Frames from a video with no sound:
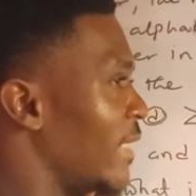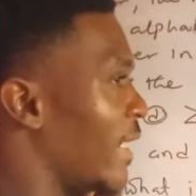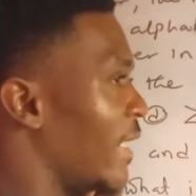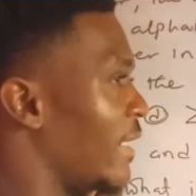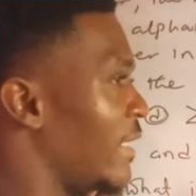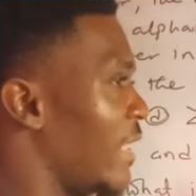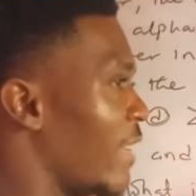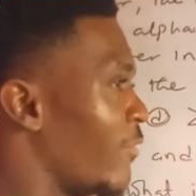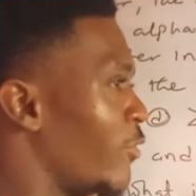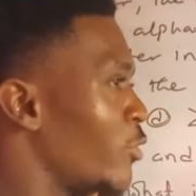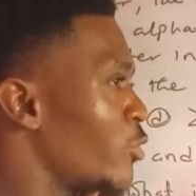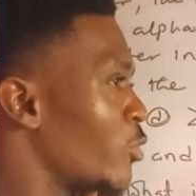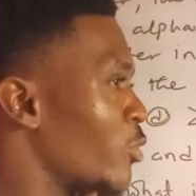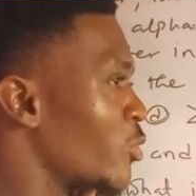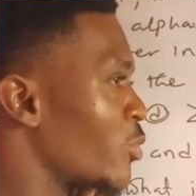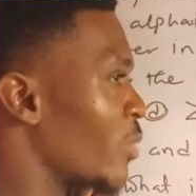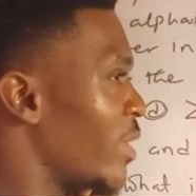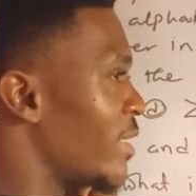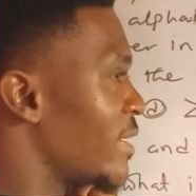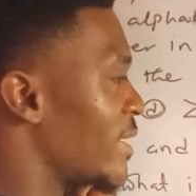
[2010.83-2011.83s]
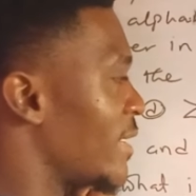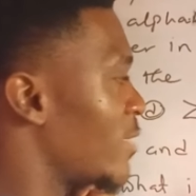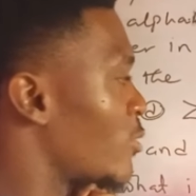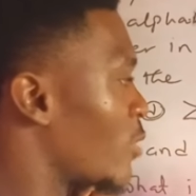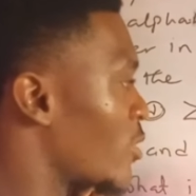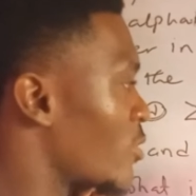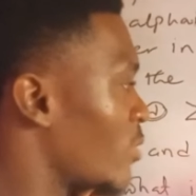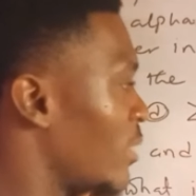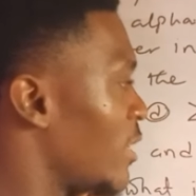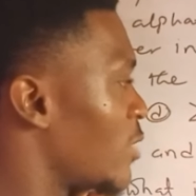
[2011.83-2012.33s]
Then 11 to 20, it
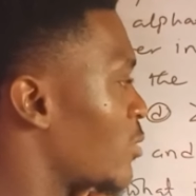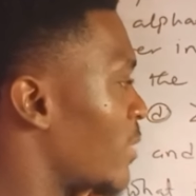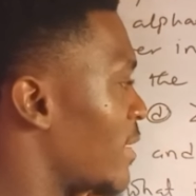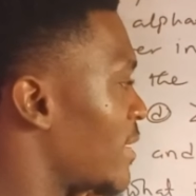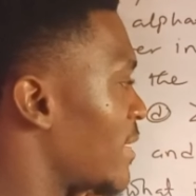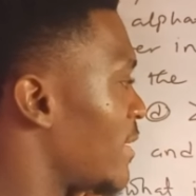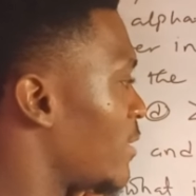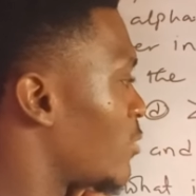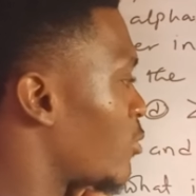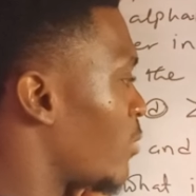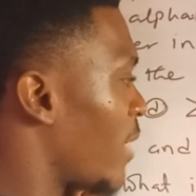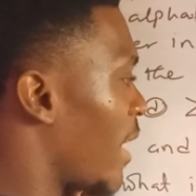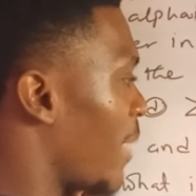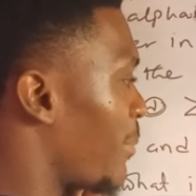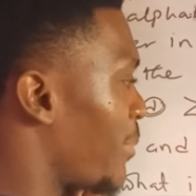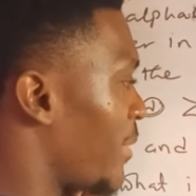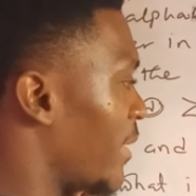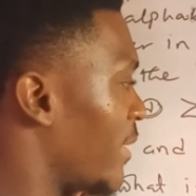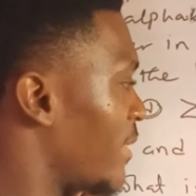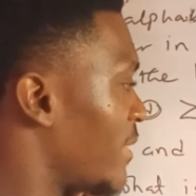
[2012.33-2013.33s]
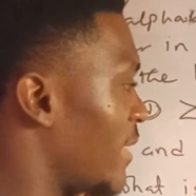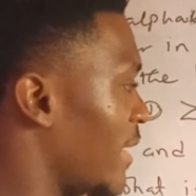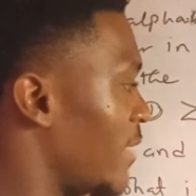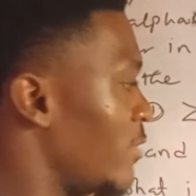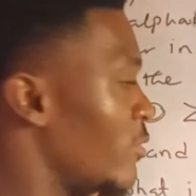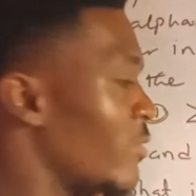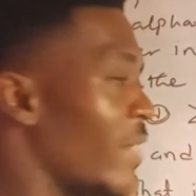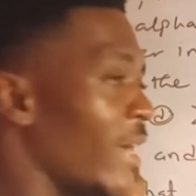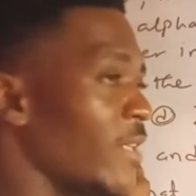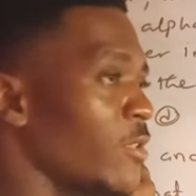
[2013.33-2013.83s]
was only 20 it will appear.
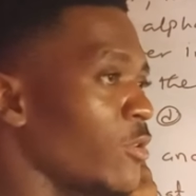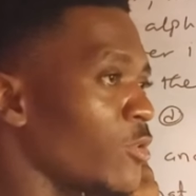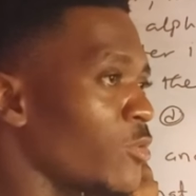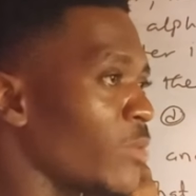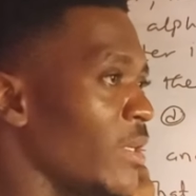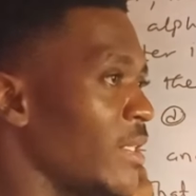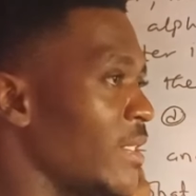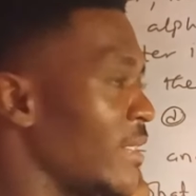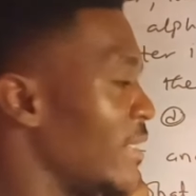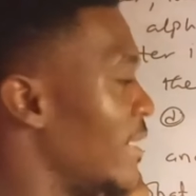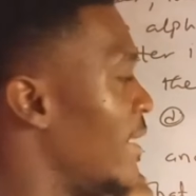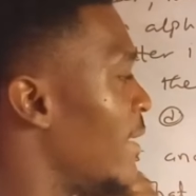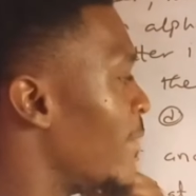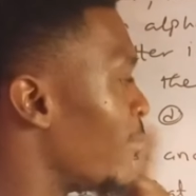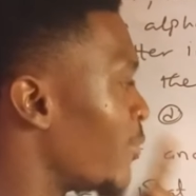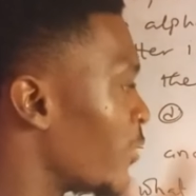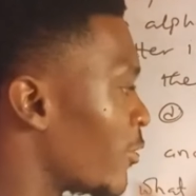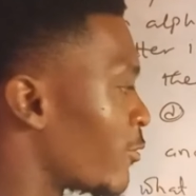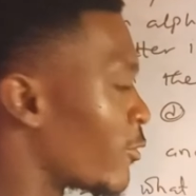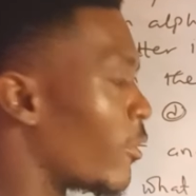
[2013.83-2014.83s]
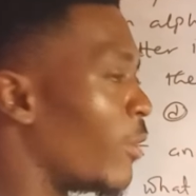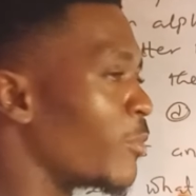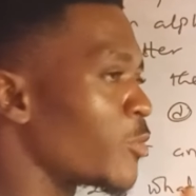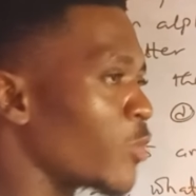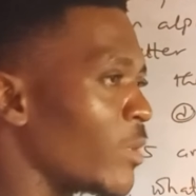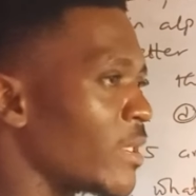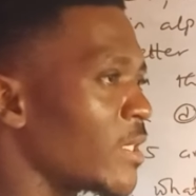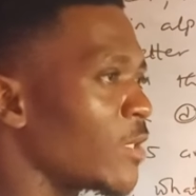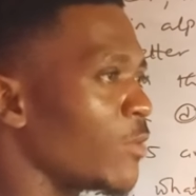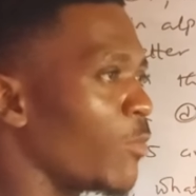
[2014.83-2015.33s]
Then you write your 20. From
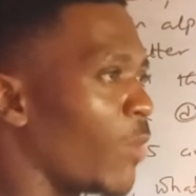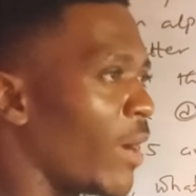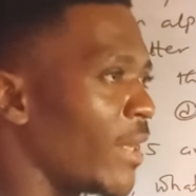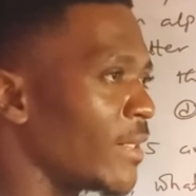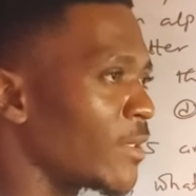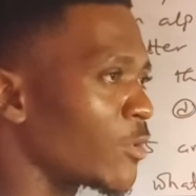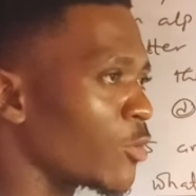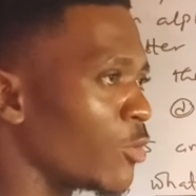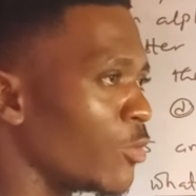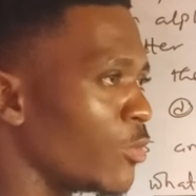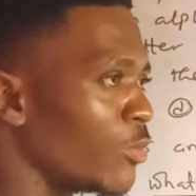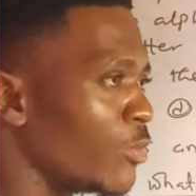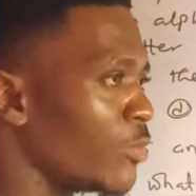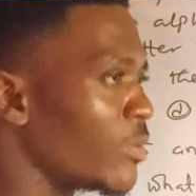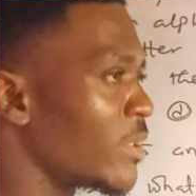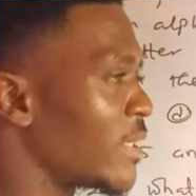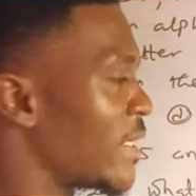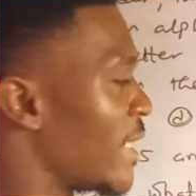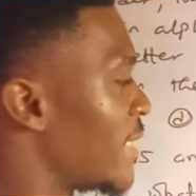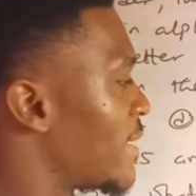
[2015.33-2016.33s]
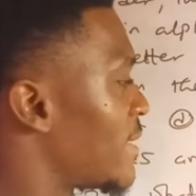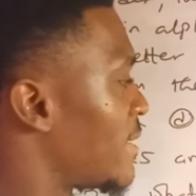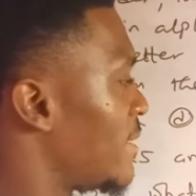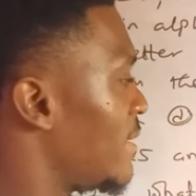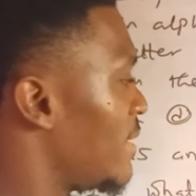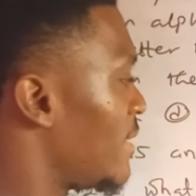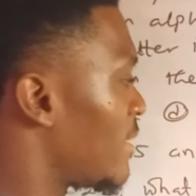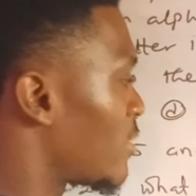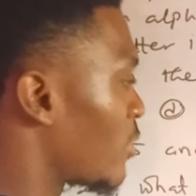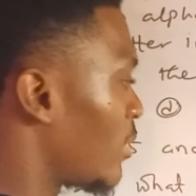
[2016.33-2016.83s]
21 to
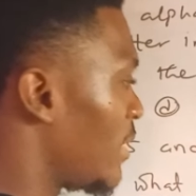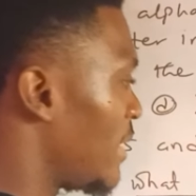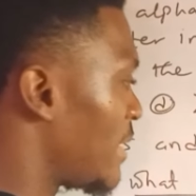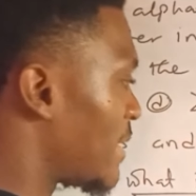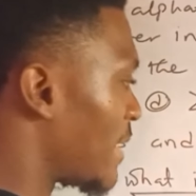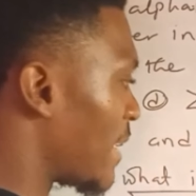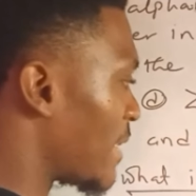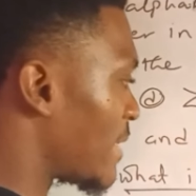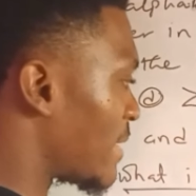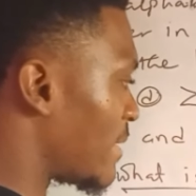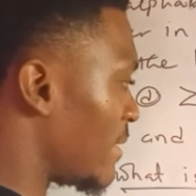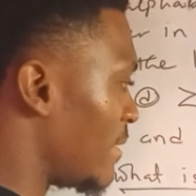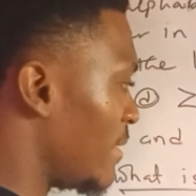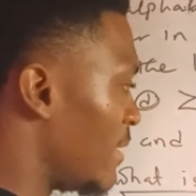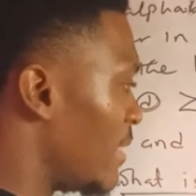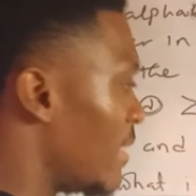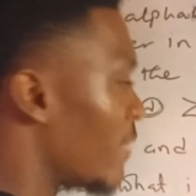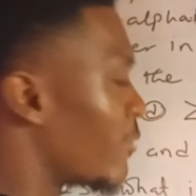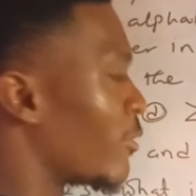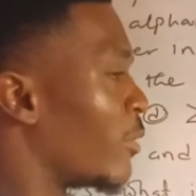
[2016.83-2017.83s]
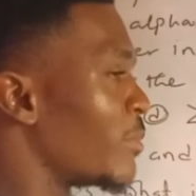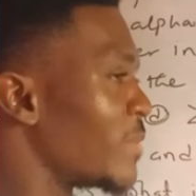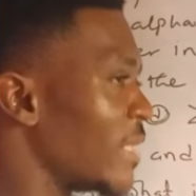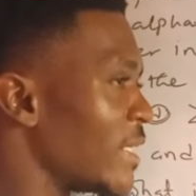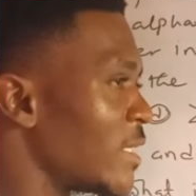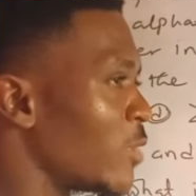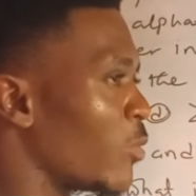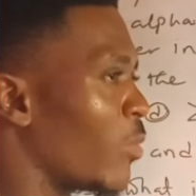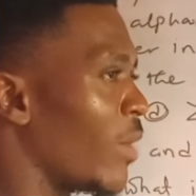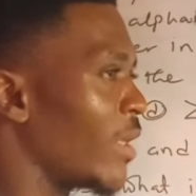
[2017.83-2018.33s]
30, it's only 30. From
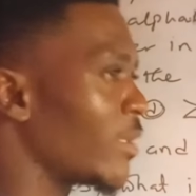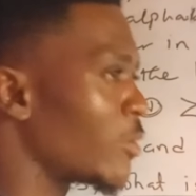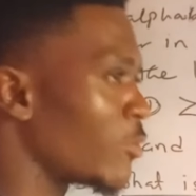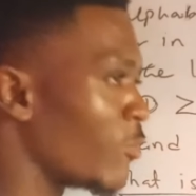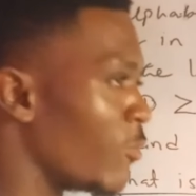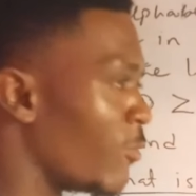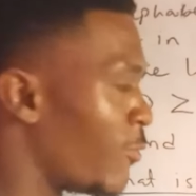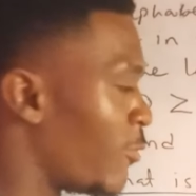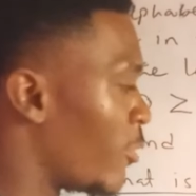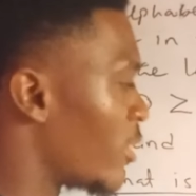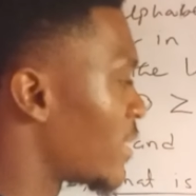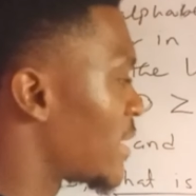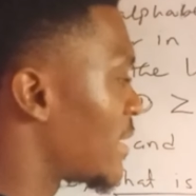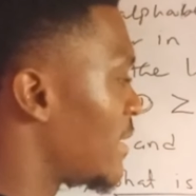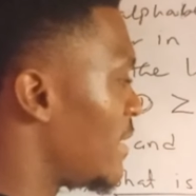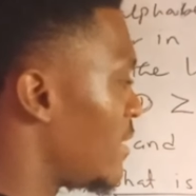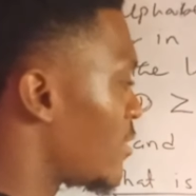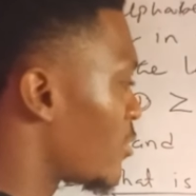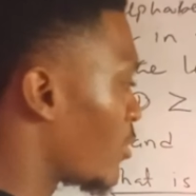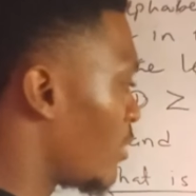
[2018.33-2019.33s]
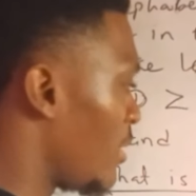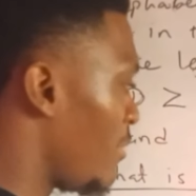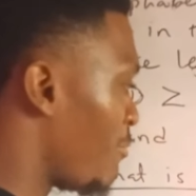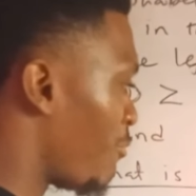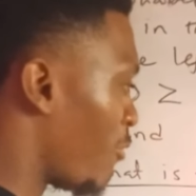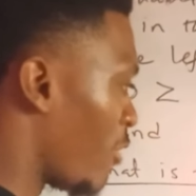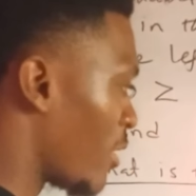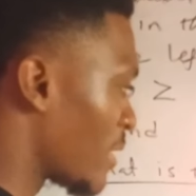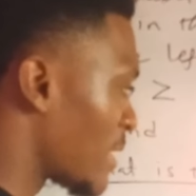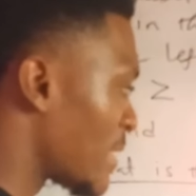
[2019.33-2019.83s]
31 to 40, it's only
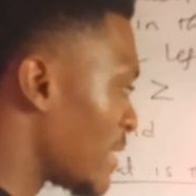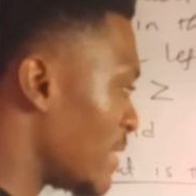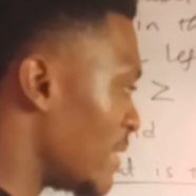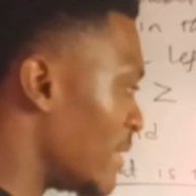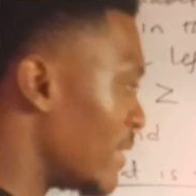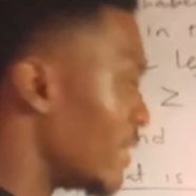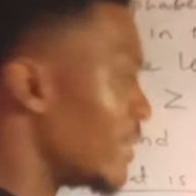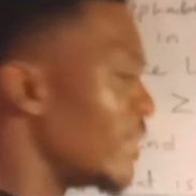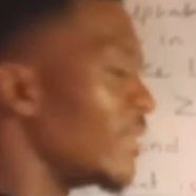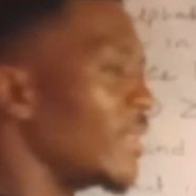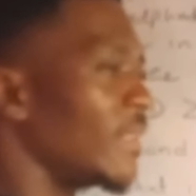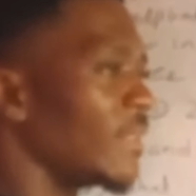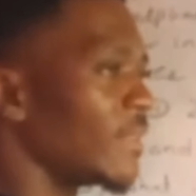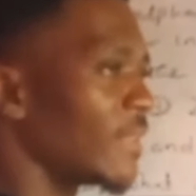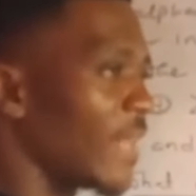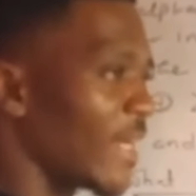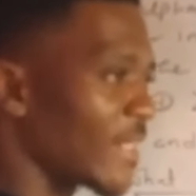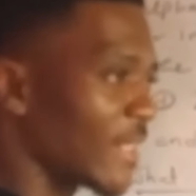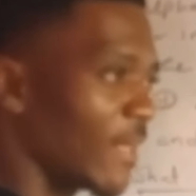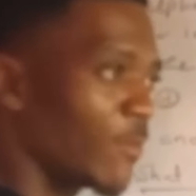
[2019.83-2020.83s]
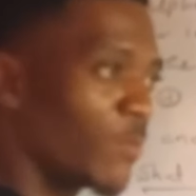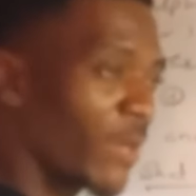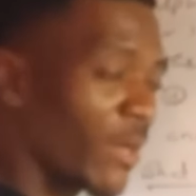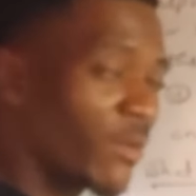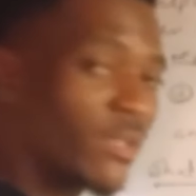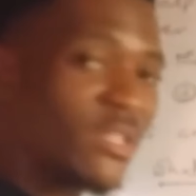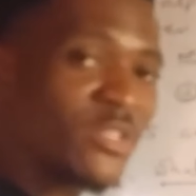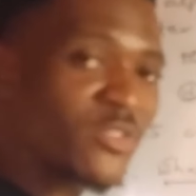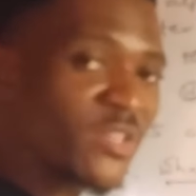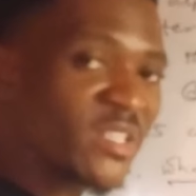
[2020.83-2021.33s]
40. We are
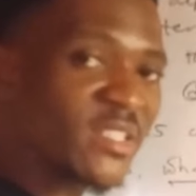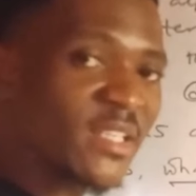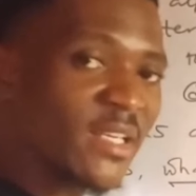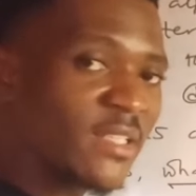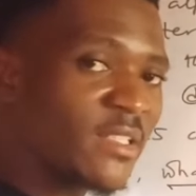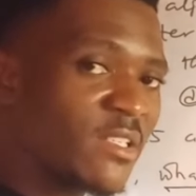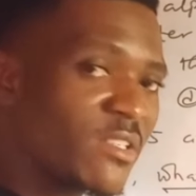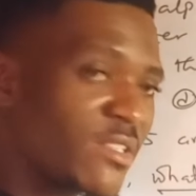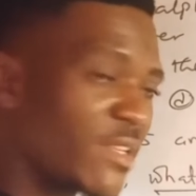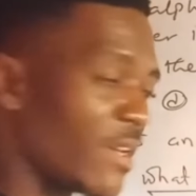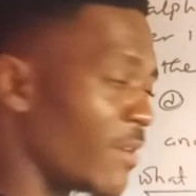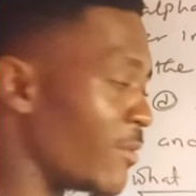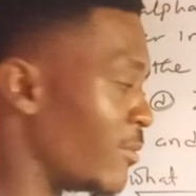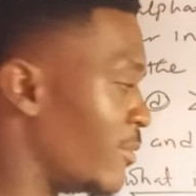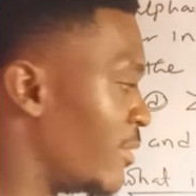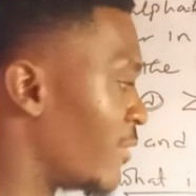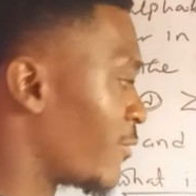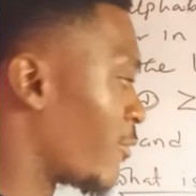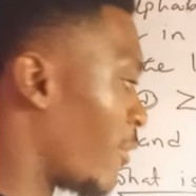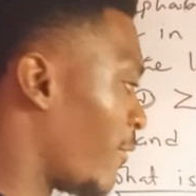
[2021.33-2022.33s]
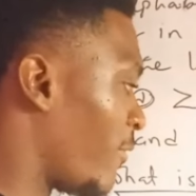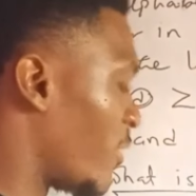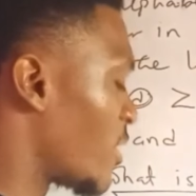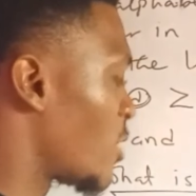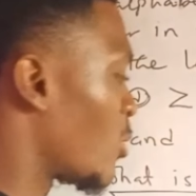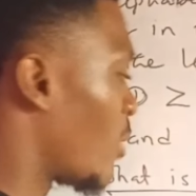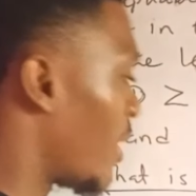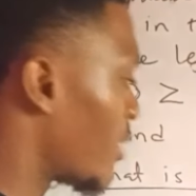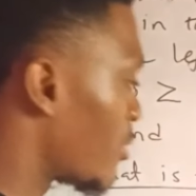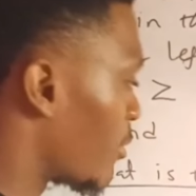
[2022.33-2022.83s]
only interested in the 0. From
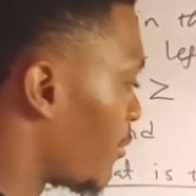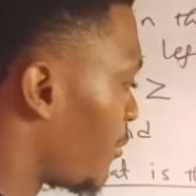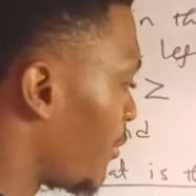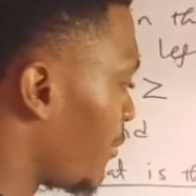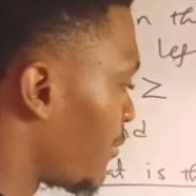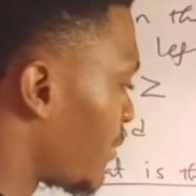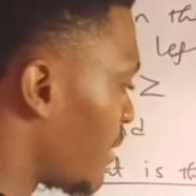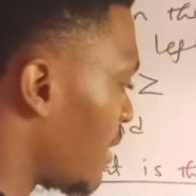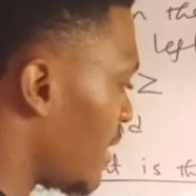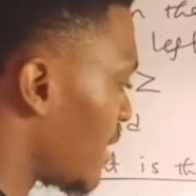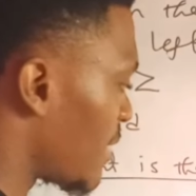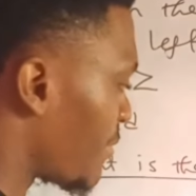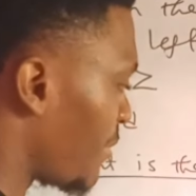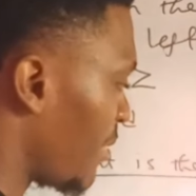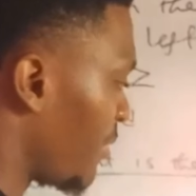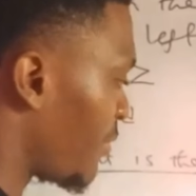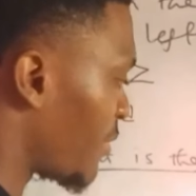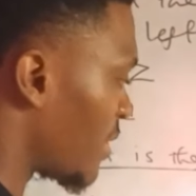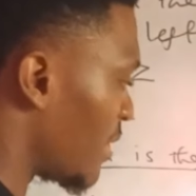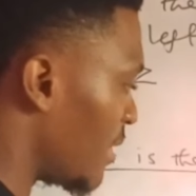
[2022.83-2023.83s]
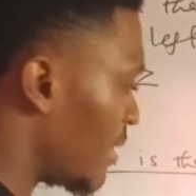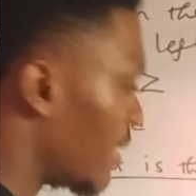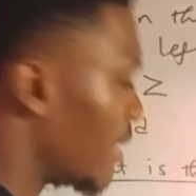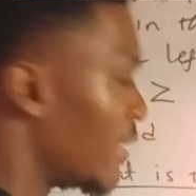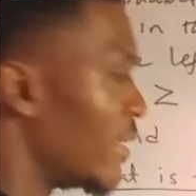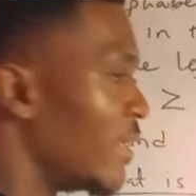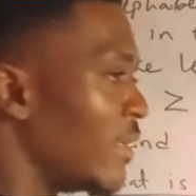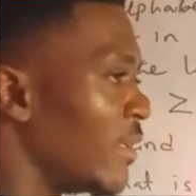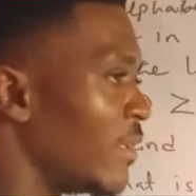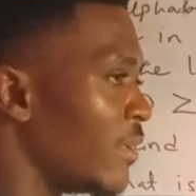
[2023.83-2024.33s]
41 to 50, it's 50.
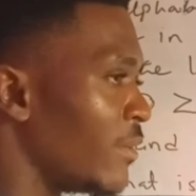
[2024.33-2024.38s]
